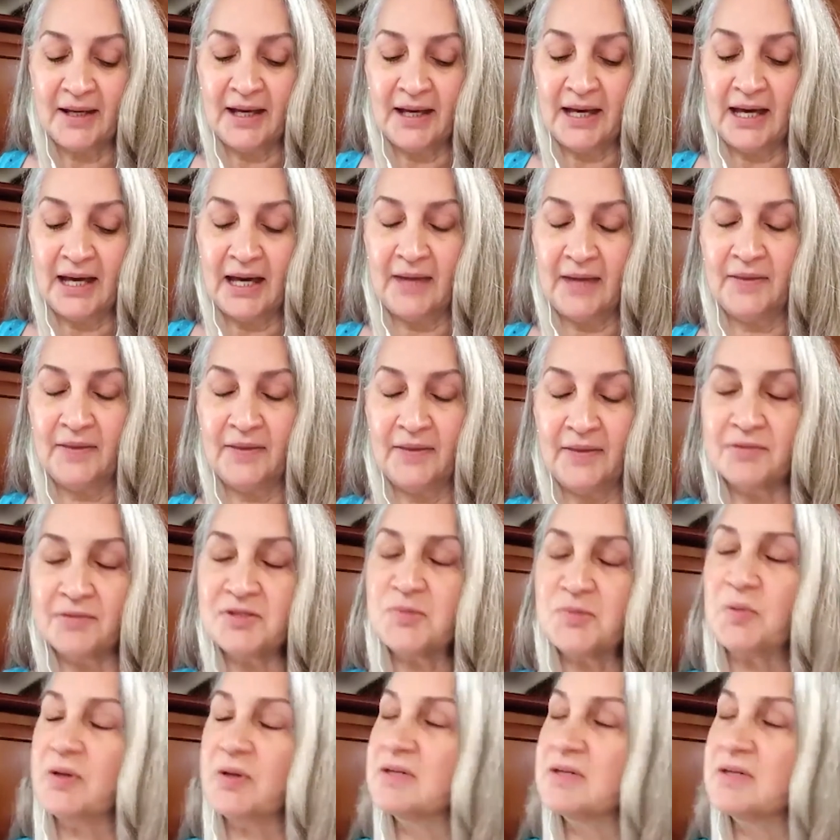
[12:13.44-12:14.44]
And those
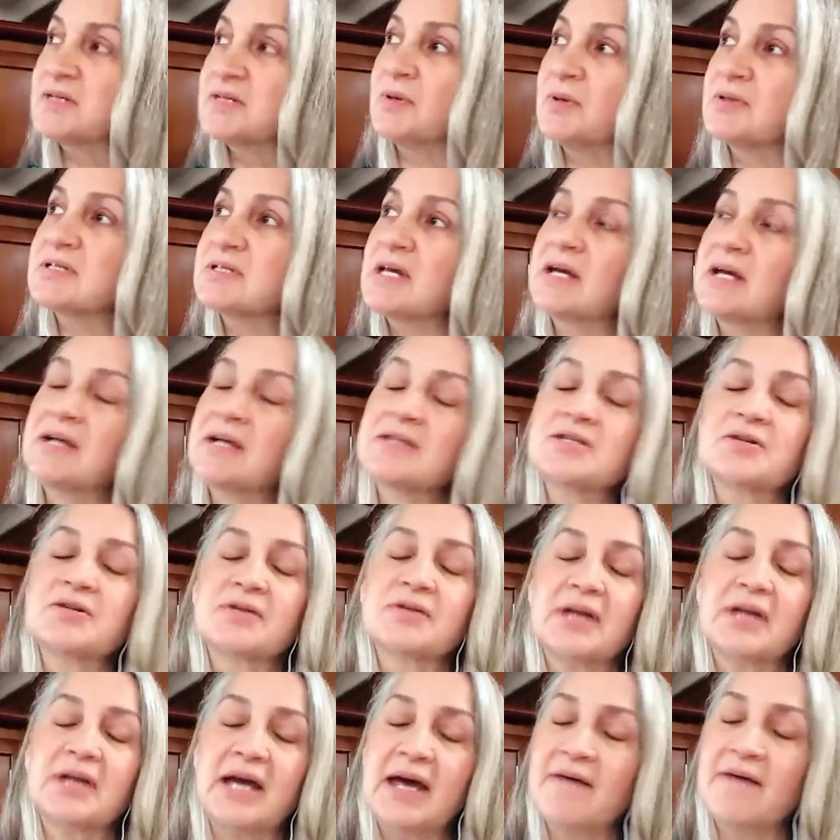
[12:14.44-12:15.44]
principles
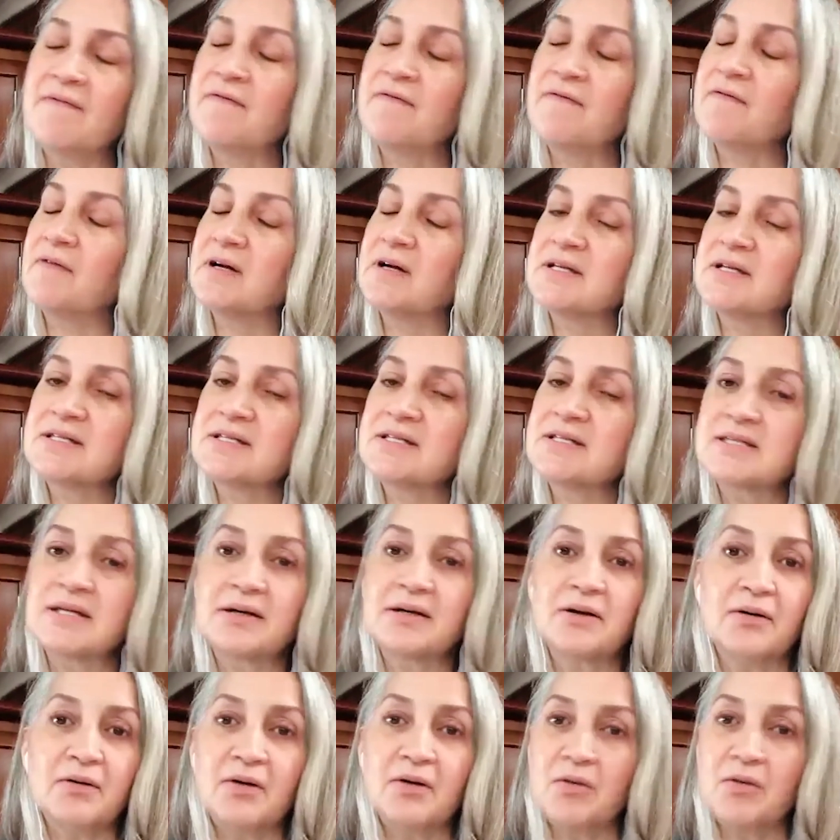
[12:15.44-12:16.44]
answered every
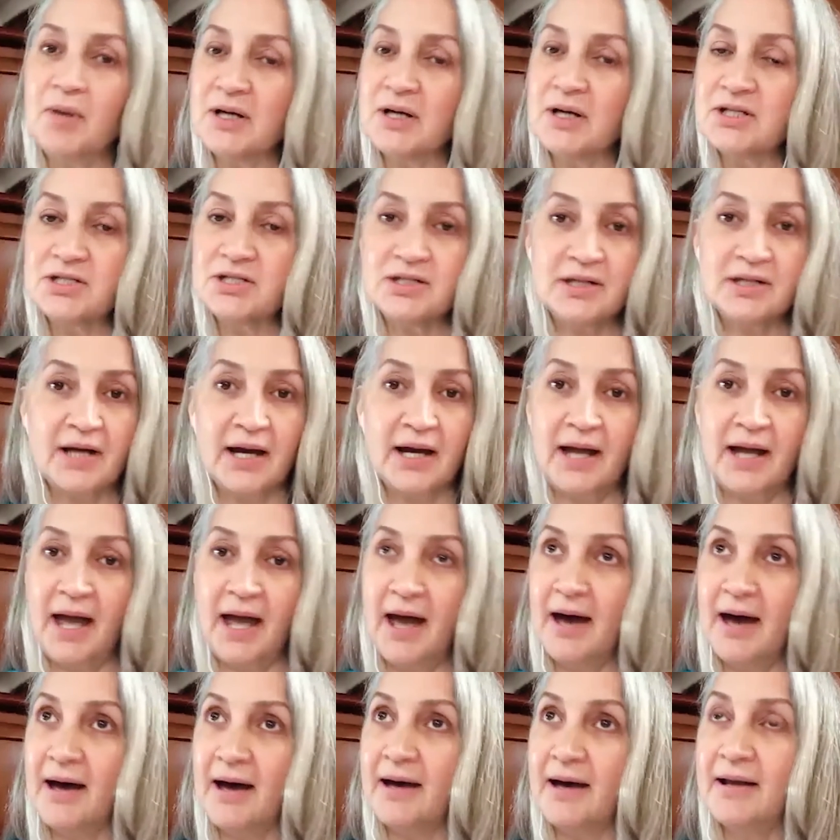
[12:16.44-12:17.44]
single question I
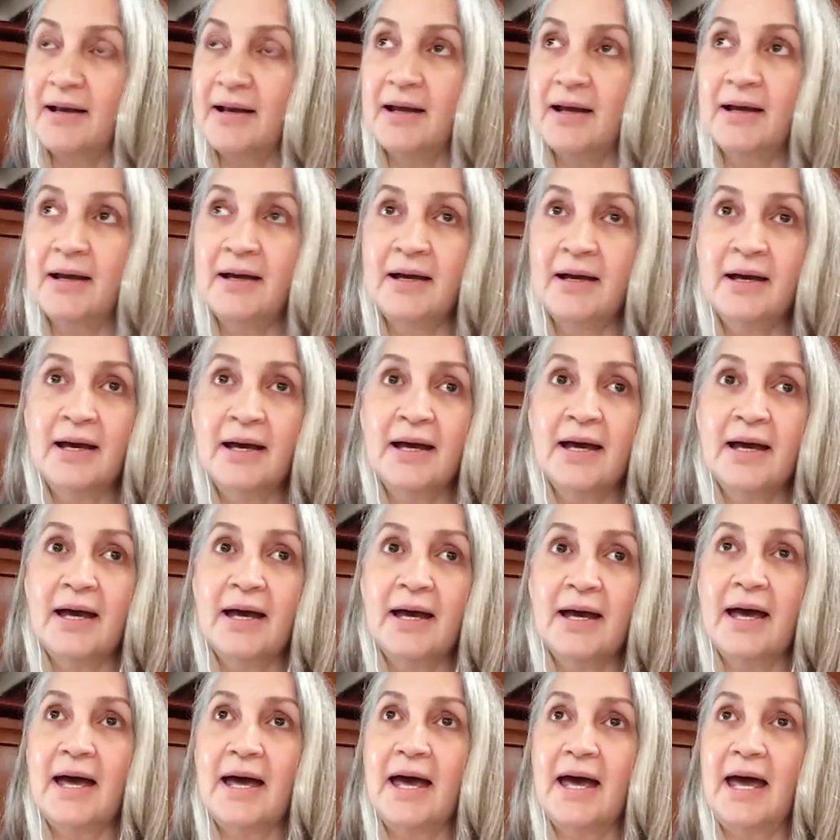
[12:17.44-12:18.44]
had,
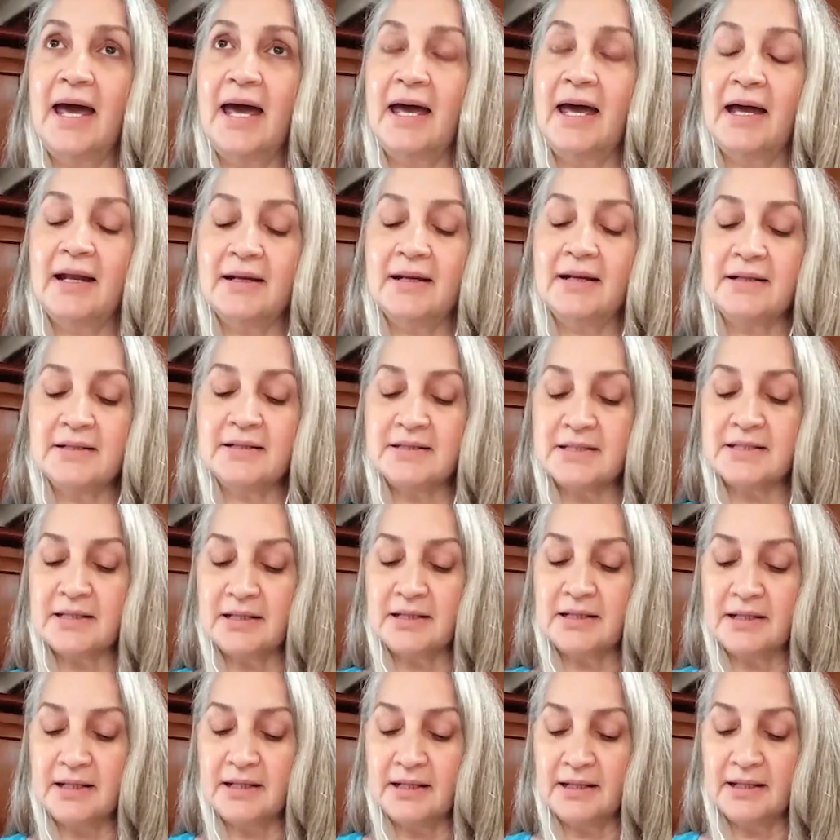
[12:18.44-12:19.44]
and
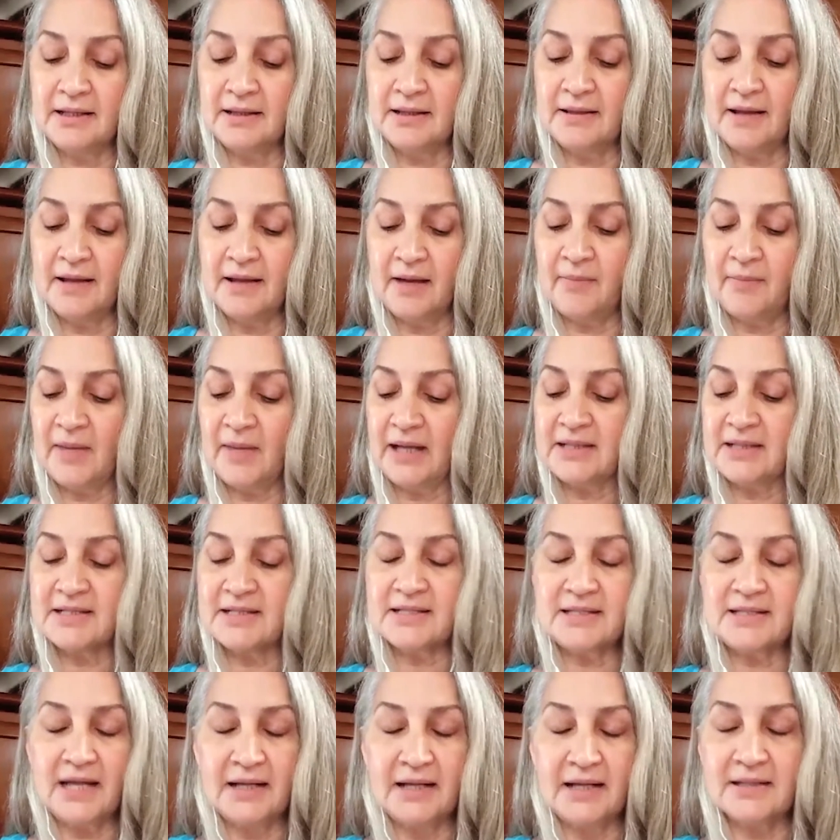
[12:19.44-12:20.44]
they made
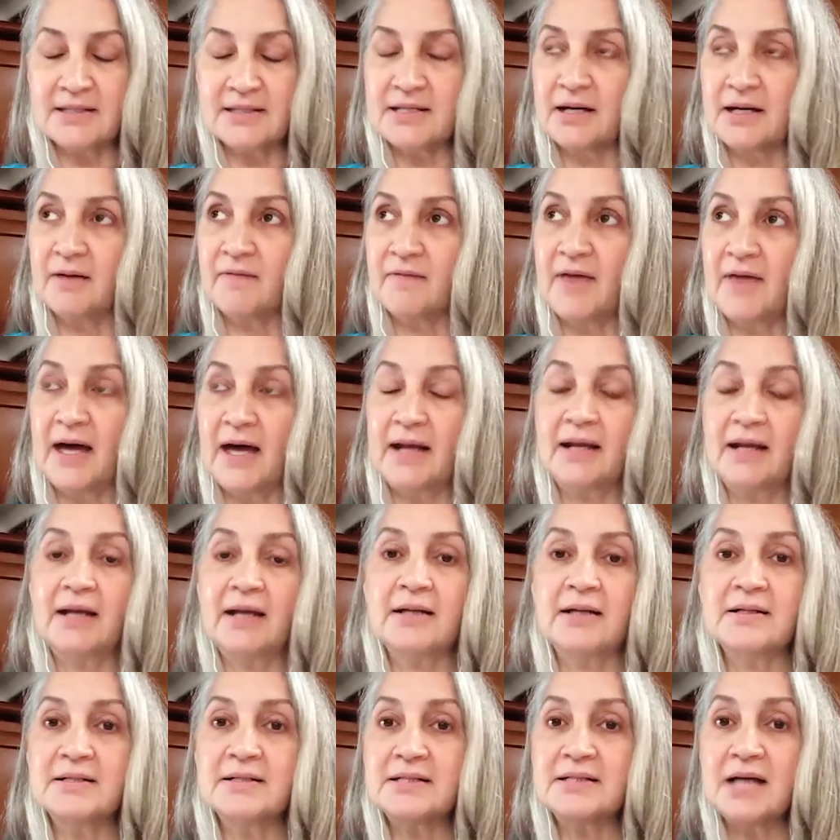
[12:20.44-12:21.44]
sense of that
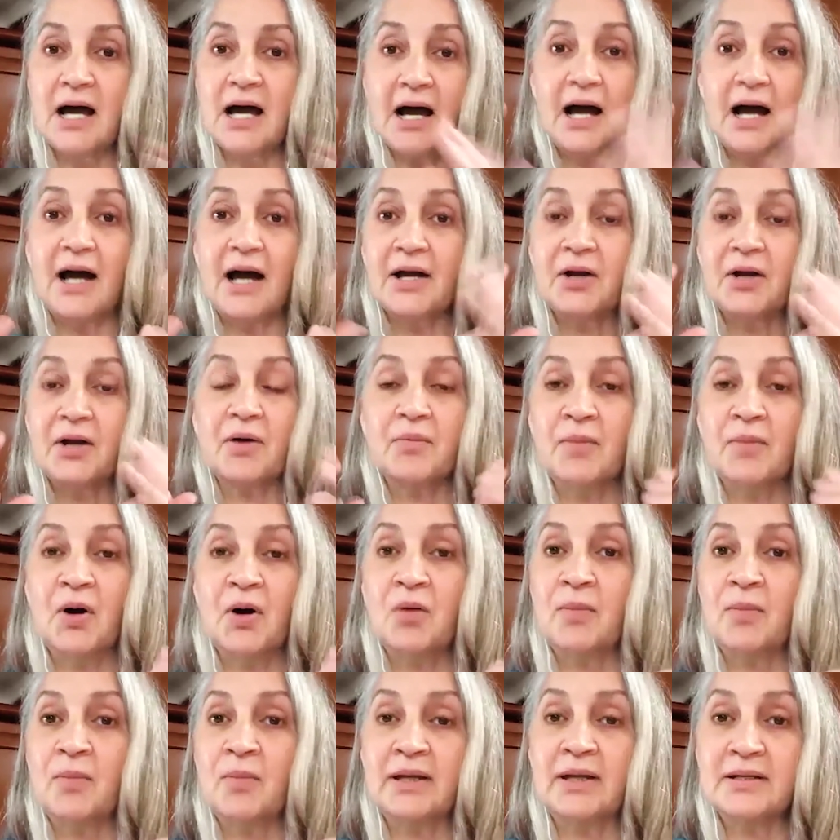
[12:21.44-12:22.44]
entire
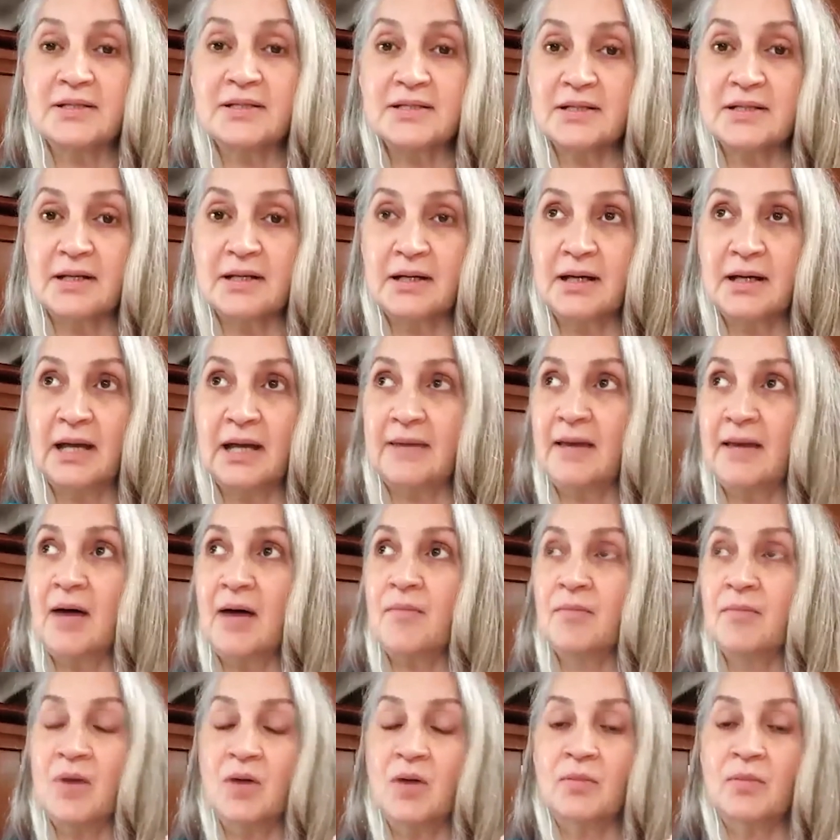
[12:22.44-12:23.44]
moment. And
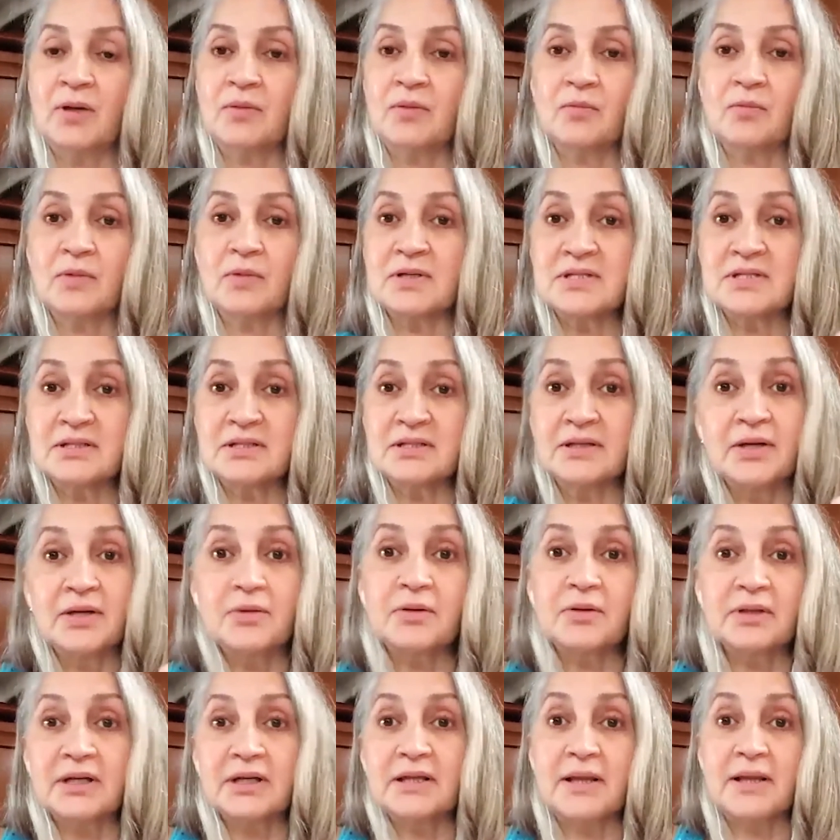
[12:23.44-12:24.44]
that moment was
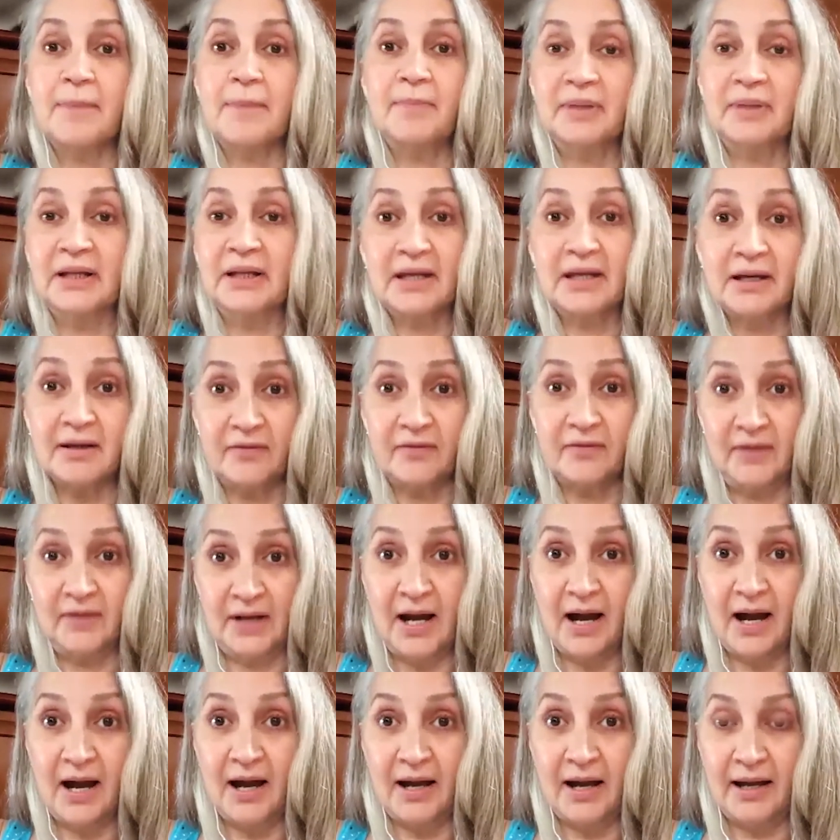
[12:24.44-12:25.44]
literally the blink of an
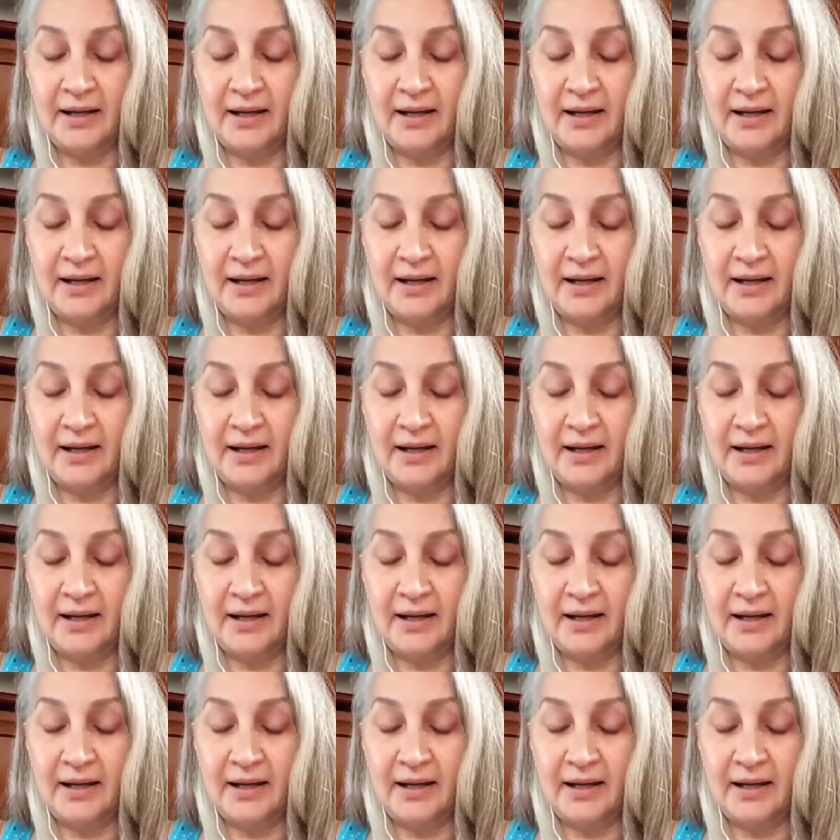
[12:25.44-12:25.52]
eye.